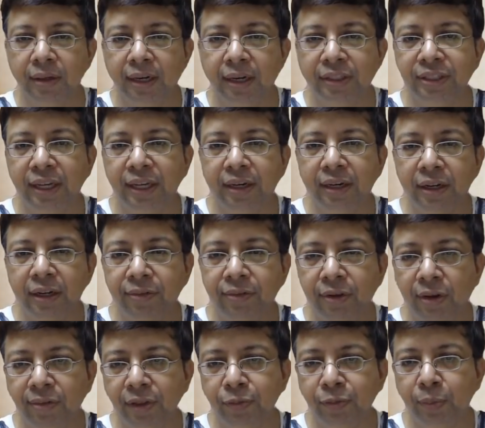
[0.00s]
at Sharekhan,
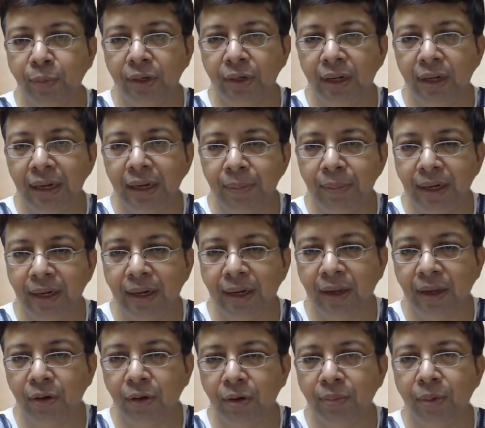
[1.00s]
we always put a limit,
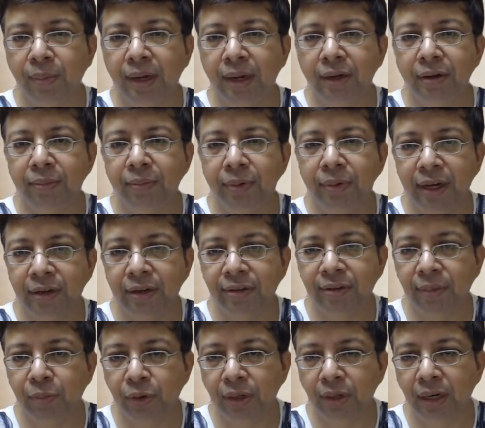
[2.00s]
like on momentum
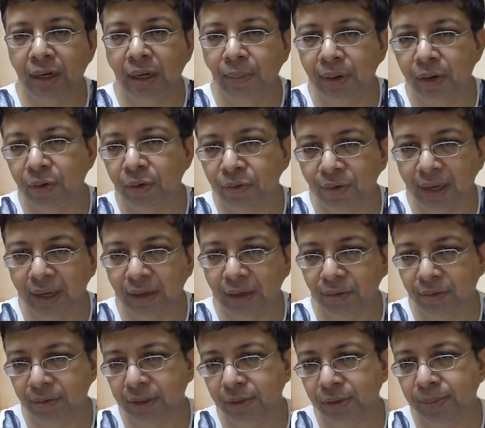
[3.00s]
trades, I put a limit of
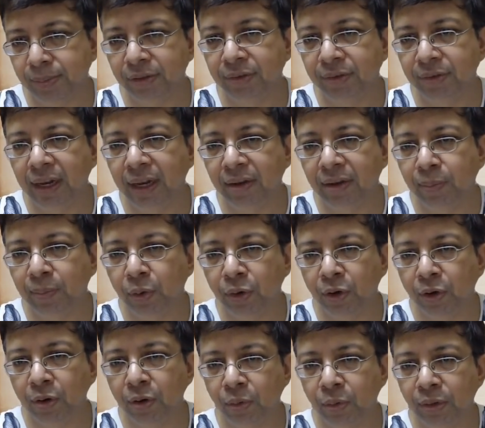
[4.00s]
5, which means we'll never
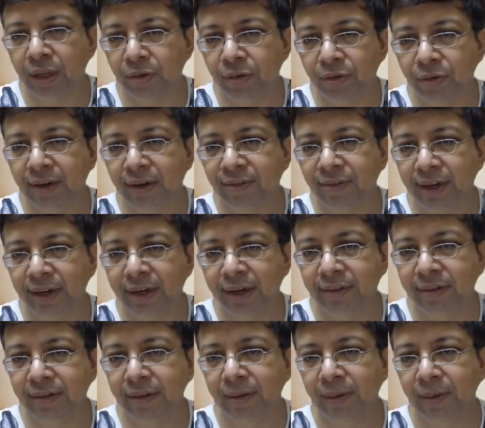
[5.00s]
put out more 5
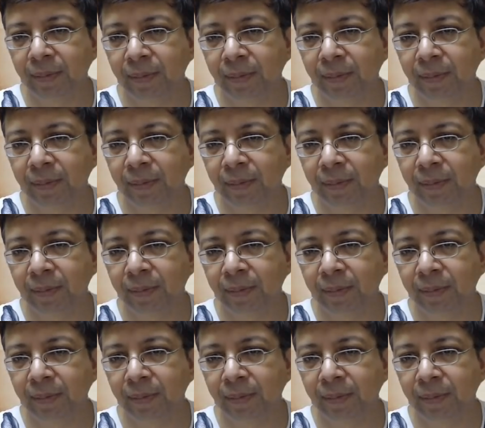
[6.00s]
trades.